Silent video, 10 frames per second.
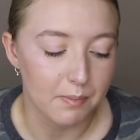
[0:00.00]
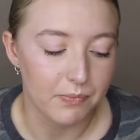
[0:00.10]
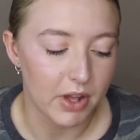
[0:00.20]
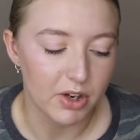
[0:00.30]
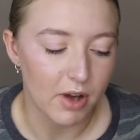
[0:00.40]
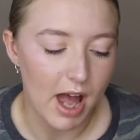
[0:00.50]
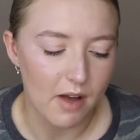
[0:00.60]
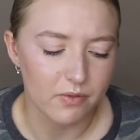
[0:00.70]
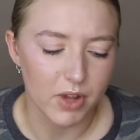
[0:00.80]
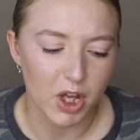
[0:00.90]
They don't
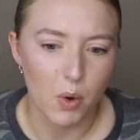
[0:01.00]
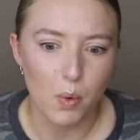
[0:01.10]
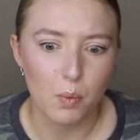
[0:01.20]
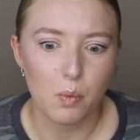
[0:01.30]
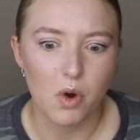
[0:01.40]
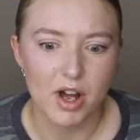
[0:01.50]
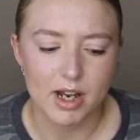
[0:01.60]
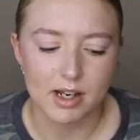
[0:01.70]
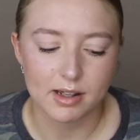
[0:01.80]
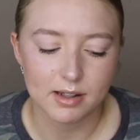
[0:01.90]
have like
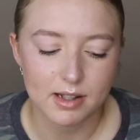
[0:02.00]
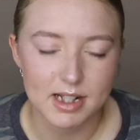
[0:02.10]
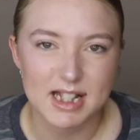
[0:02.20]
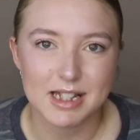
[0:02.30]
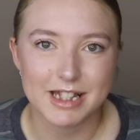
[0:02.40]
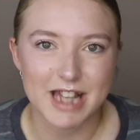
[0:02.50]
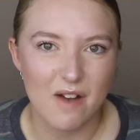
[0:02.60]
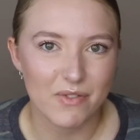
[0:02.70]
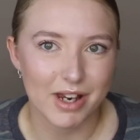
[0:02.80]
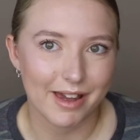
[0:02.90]
one
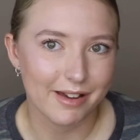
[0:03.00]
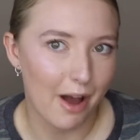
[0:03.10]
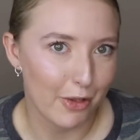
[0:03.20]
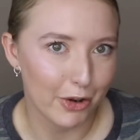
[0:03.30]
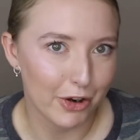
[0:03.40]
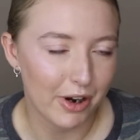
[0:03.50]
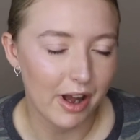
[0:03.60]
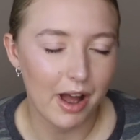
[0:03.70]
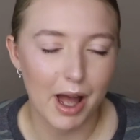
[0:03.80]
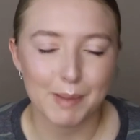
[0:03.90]
definite color,
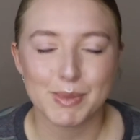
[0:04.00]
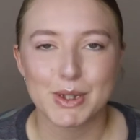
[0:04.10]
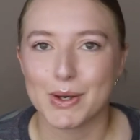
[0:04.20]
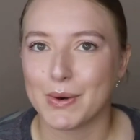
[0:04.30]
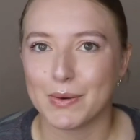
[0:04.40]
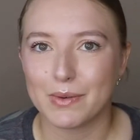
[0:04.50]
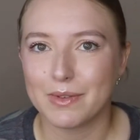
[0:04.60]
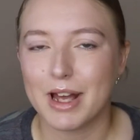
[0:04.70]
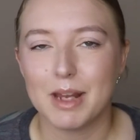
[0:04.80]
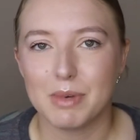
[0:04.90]
so
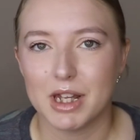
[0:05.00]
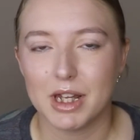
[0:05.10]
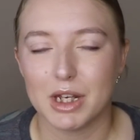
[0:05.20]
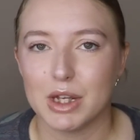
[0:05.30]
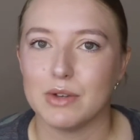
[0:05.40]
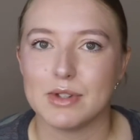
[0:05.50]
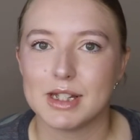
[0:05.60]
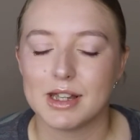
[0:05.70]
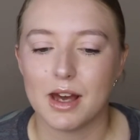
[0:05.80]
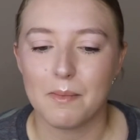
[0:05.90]
anybody can
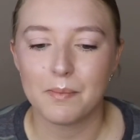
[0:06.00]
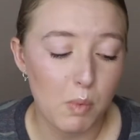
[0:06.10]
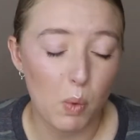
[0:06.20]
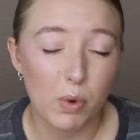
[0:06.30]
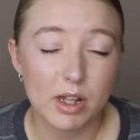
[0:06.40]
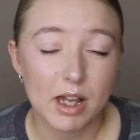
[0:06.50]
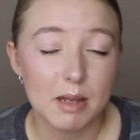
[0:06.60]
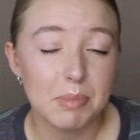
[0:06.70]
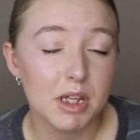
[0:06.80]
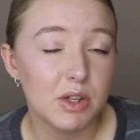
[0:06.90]
use them. But will
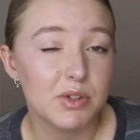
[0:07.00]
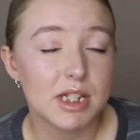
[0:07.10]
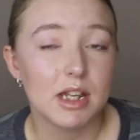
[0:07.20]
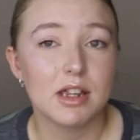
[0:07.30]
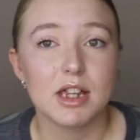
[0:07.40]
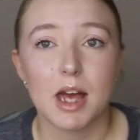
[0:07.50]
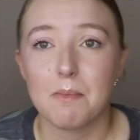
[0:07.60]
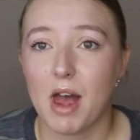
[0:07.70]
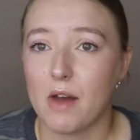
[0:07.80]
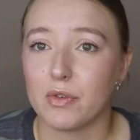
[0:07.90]
I be using
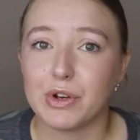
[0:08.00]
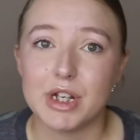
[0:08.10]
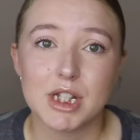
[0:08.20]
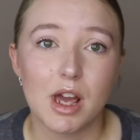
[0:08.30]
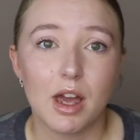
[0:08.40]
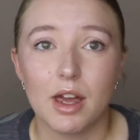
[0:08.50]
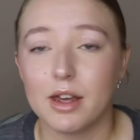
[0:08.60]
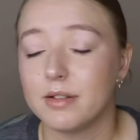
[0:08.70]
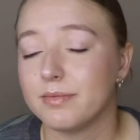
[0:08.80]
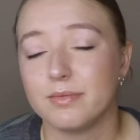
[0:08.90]
them every
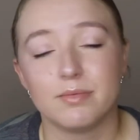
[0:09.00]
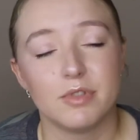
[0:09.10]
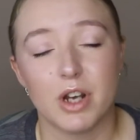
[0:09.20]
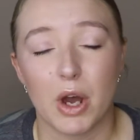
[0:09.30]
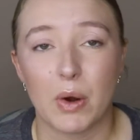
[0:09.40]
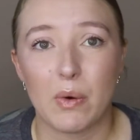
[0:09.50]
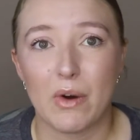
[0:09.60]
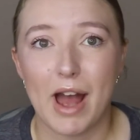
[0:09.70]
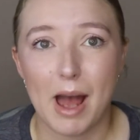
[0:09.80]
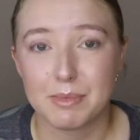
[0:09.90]
day?
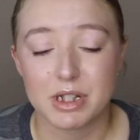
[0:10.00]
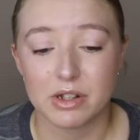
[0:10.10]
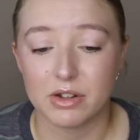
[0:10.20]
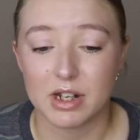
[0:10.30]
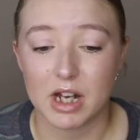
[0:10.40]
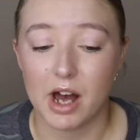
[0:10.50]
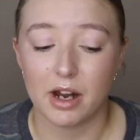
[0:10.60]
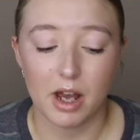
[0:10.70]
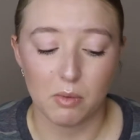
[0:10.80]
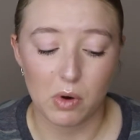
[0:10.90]
No, absolutely
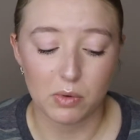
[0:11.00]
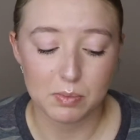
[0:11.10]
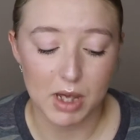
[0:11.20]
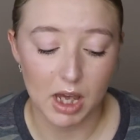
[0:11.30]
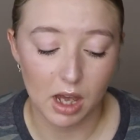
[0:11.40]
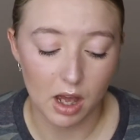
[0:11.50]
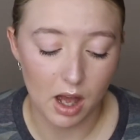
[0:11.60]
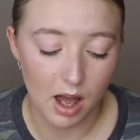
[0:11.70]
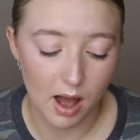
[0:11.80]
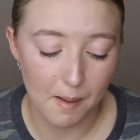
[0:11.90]
not. I won't be.
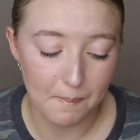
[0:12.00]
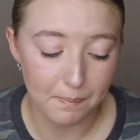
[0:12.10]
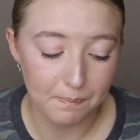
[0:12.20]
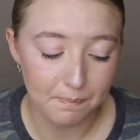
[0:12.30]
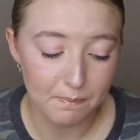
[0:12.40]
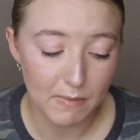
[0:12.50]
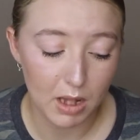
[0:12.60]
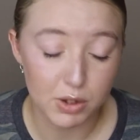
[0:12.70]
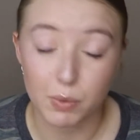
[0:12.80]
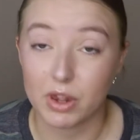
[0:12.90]

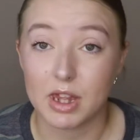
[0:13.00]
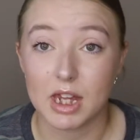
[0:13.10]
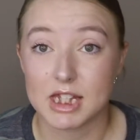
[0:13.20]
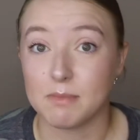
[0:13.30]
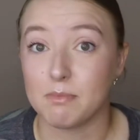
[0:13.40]
Do I think it's a